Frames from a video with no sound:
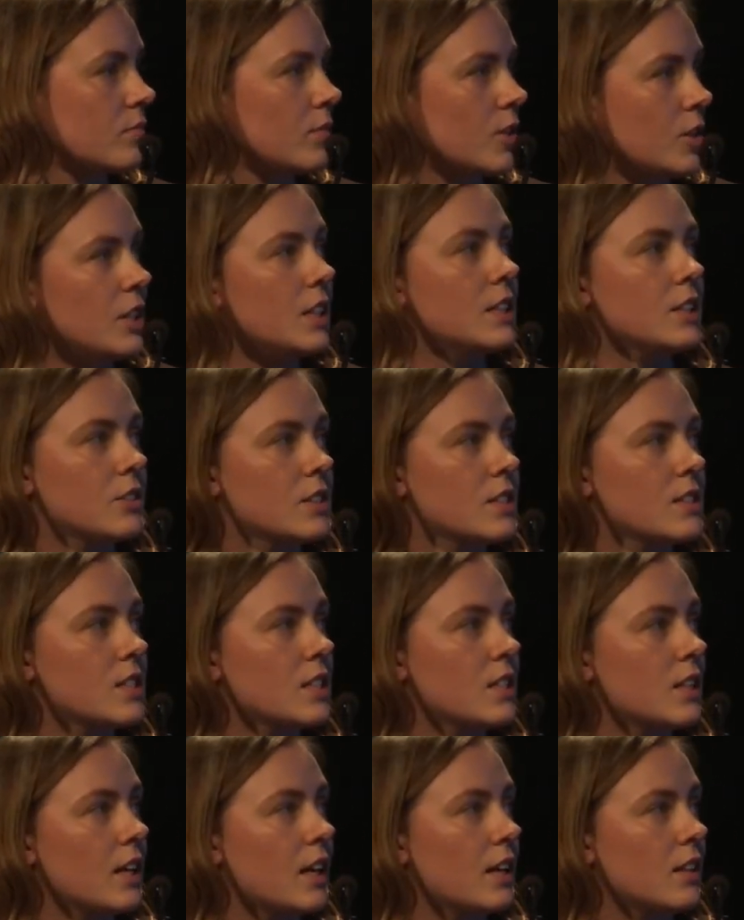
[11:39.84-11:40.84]
So yeah, you can
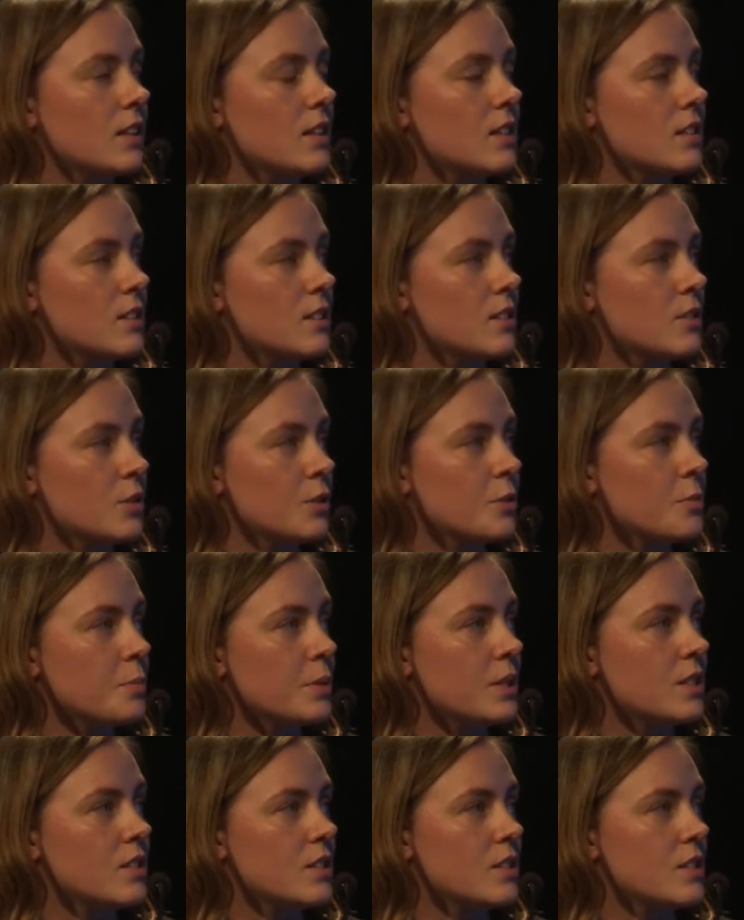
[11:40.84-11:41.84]
see that this group
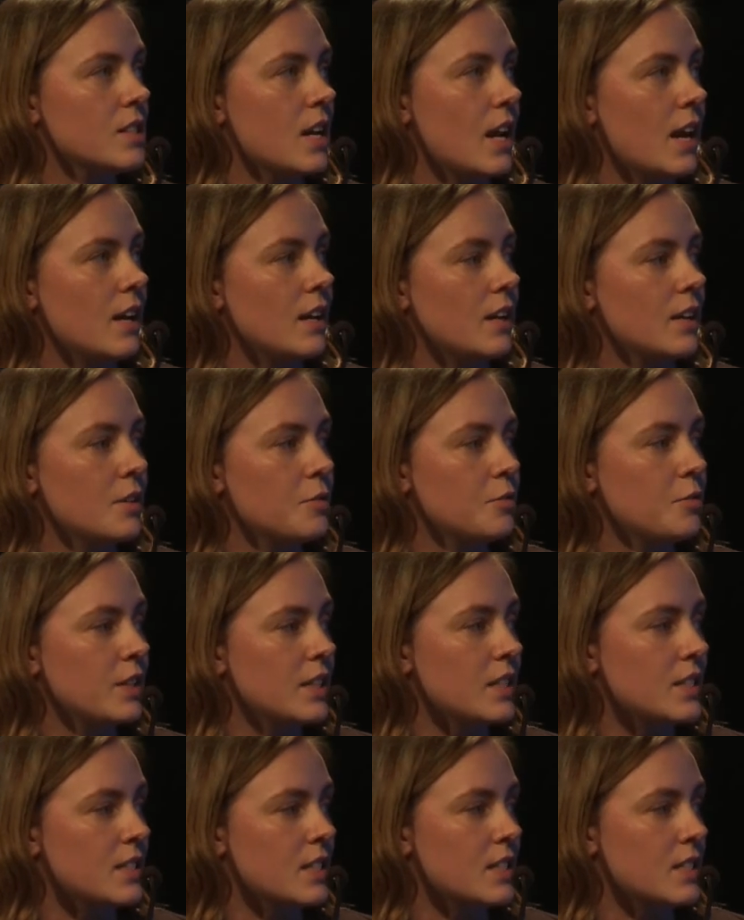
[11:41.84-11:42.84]
is a
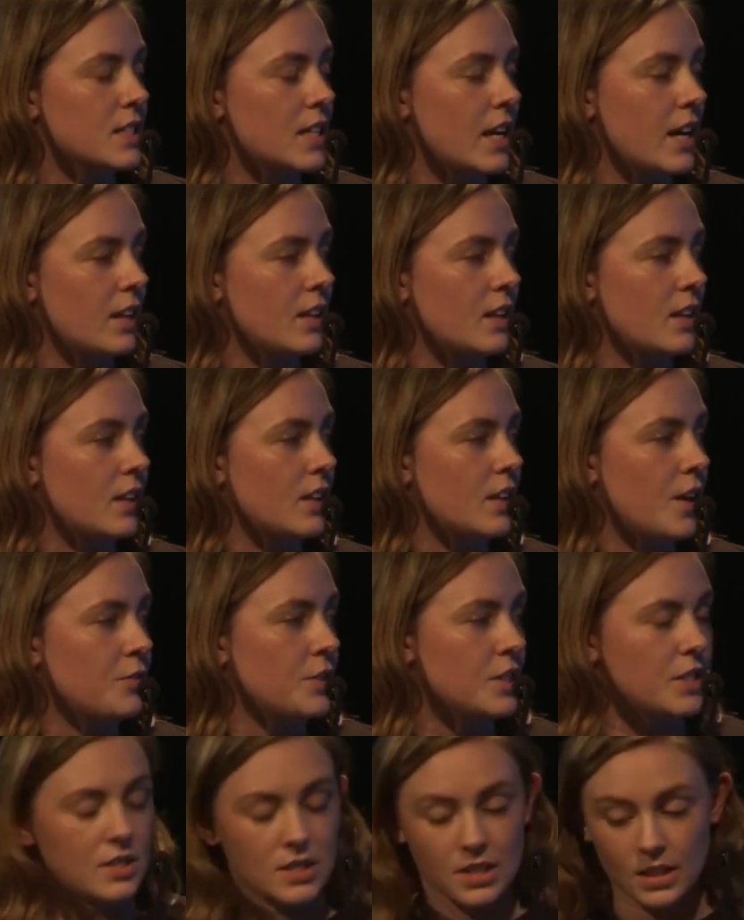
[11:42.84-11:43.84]
Flex container, and I've
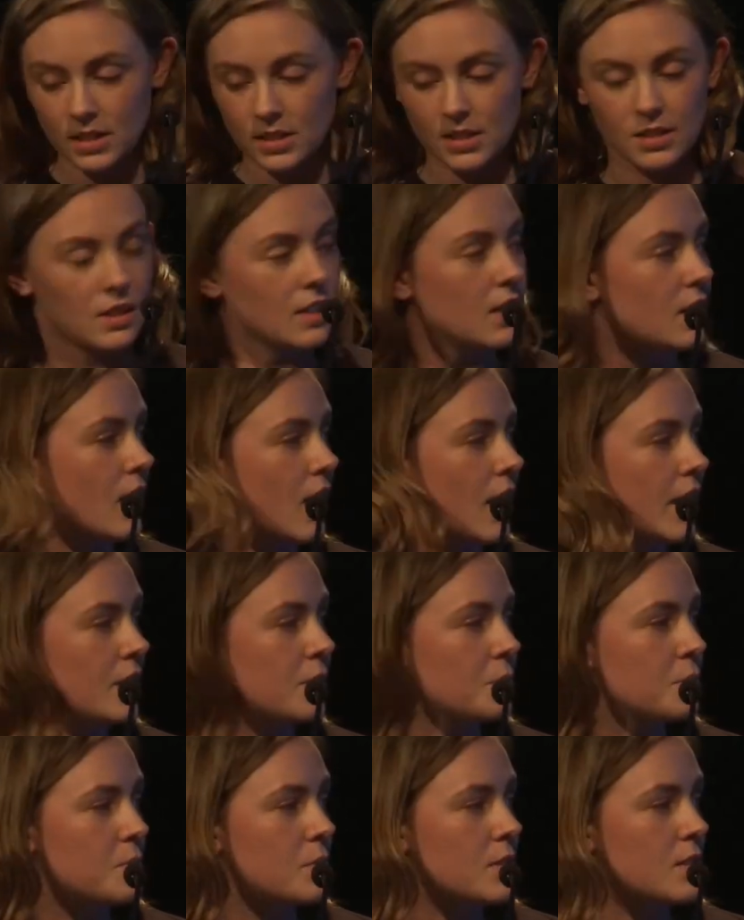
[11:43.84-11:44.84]
just set the
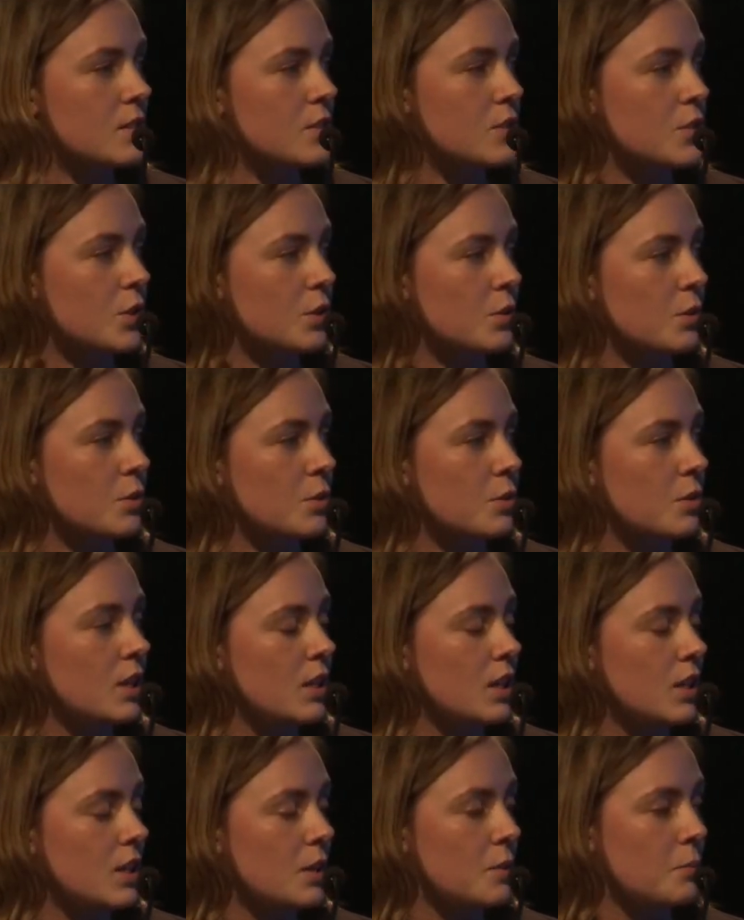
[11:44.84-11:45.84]
items to
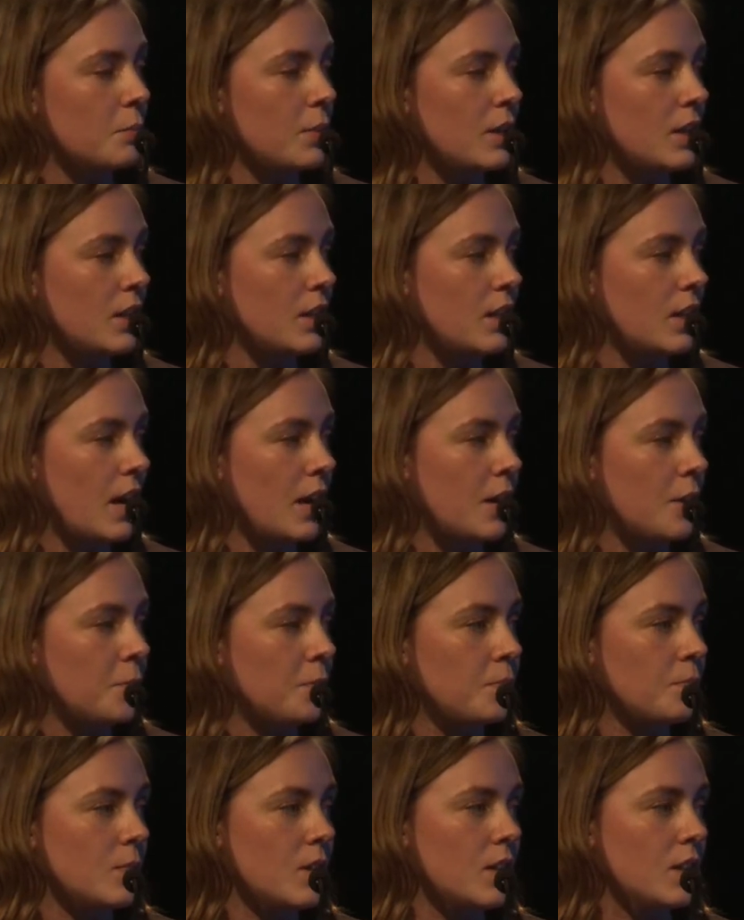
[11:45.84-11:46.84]
be
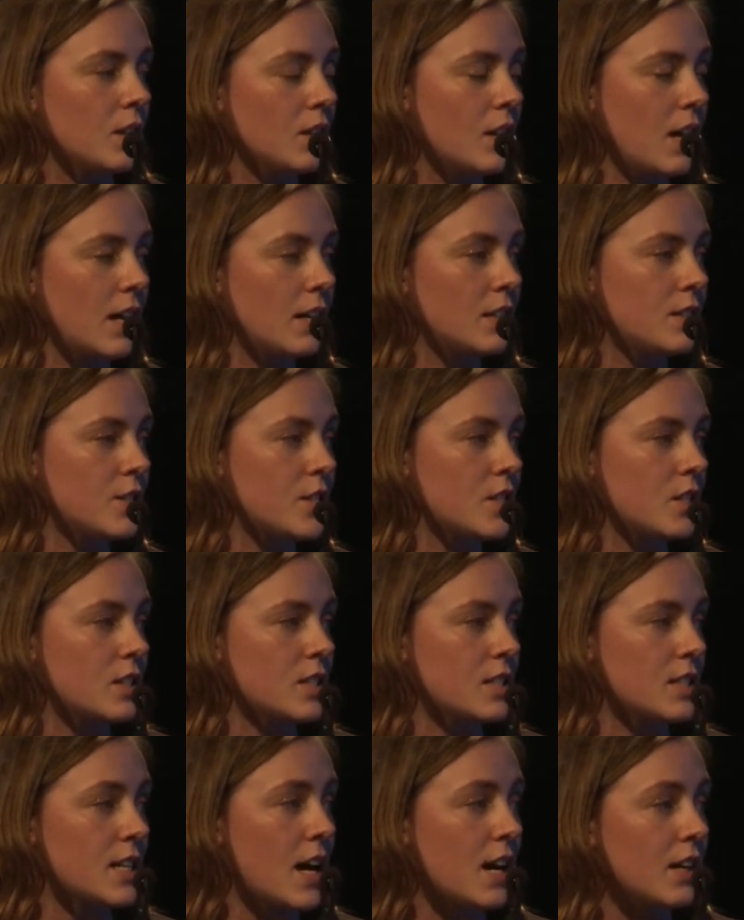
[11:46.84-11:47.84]
aligned to
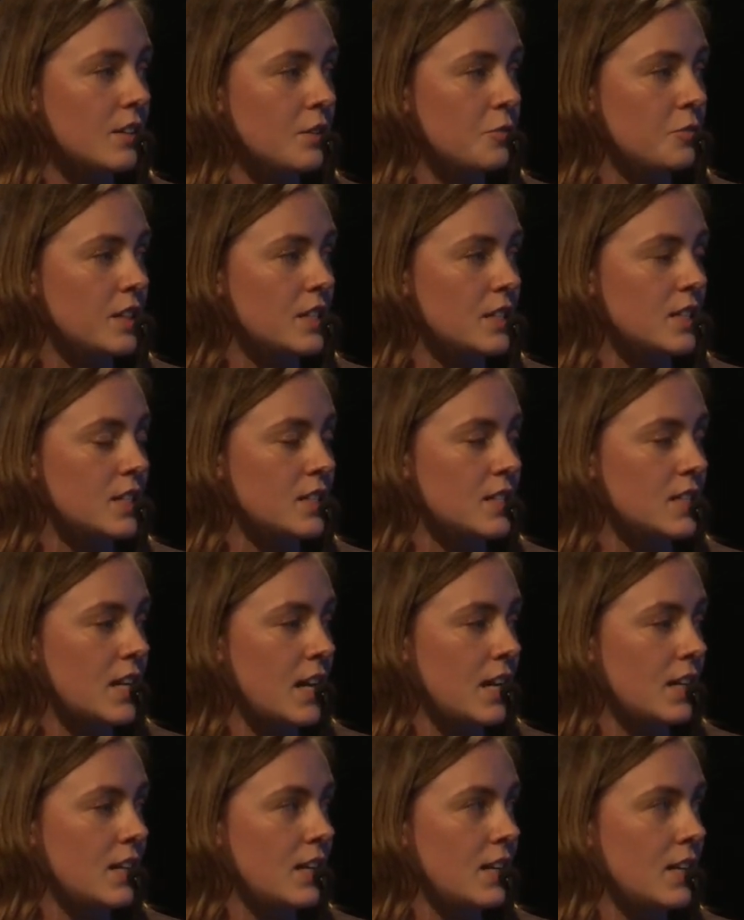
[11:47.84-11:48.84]
the start of the Flex
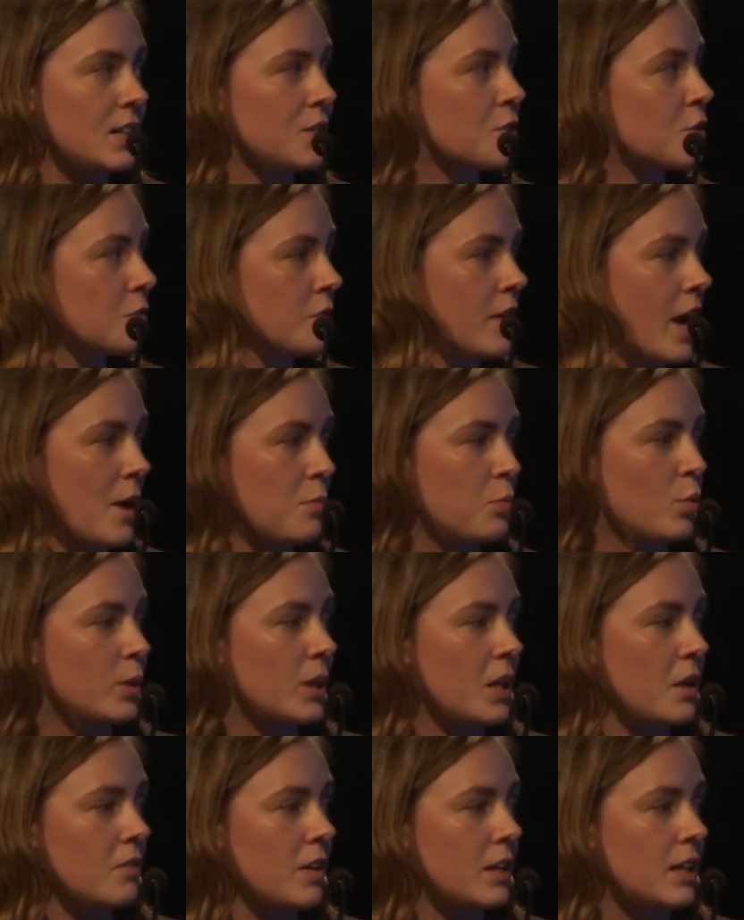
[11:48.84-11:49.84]
container and to wrap
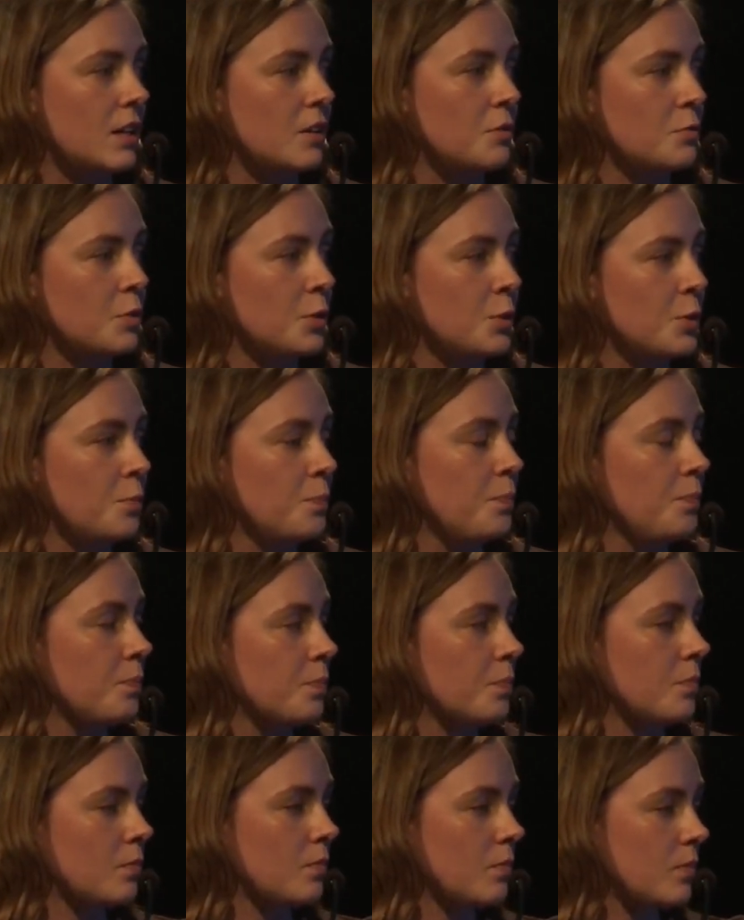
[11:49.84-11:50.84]
when they run out of room,
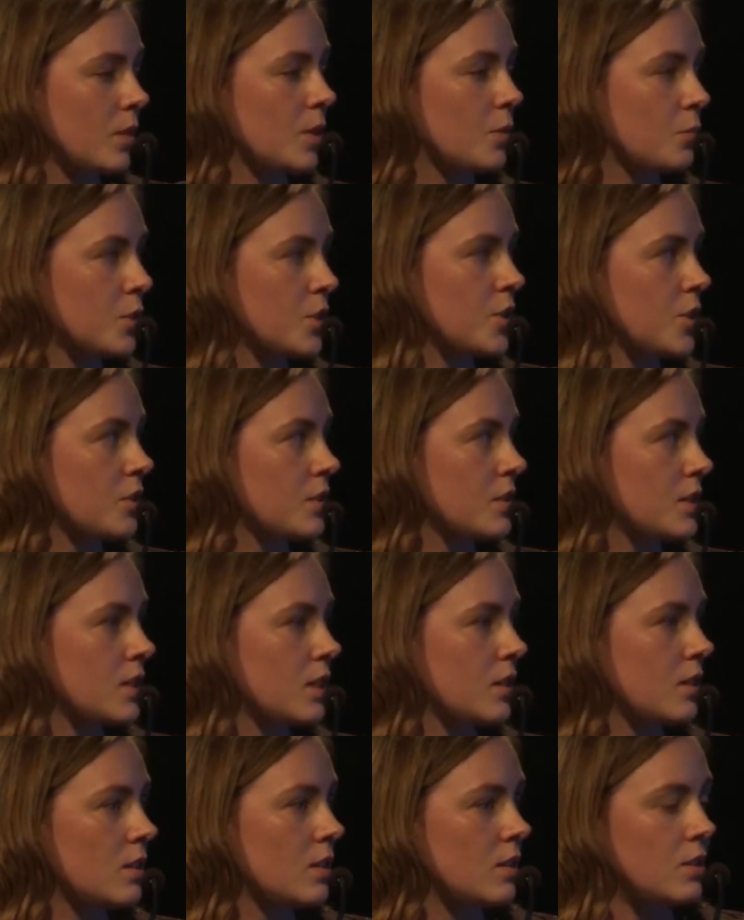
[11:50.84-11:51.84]
which you can
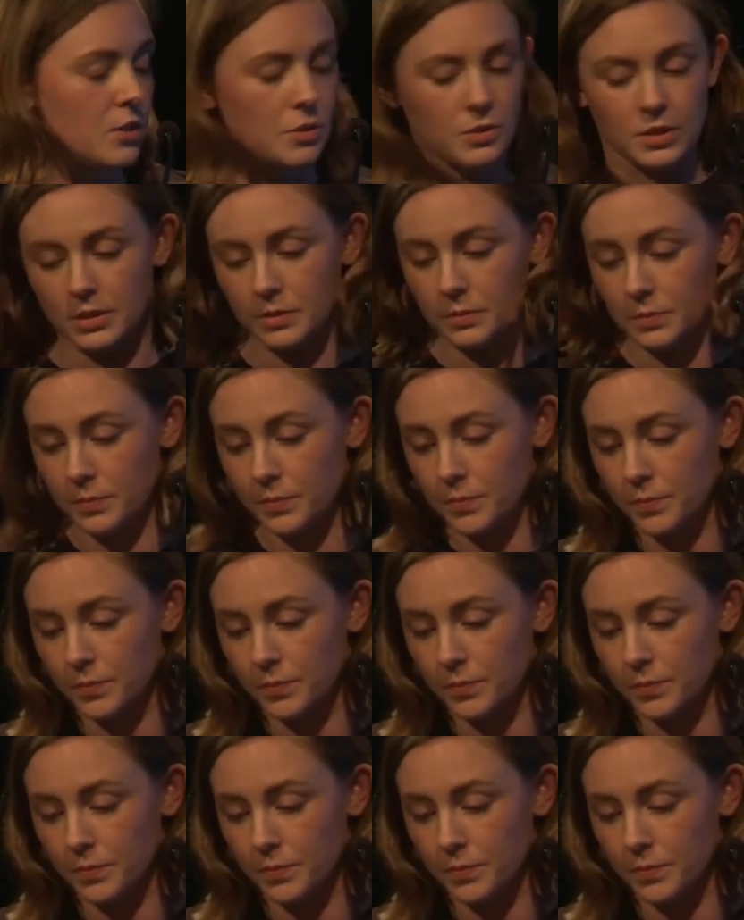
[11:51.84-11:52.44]
see that they're doing.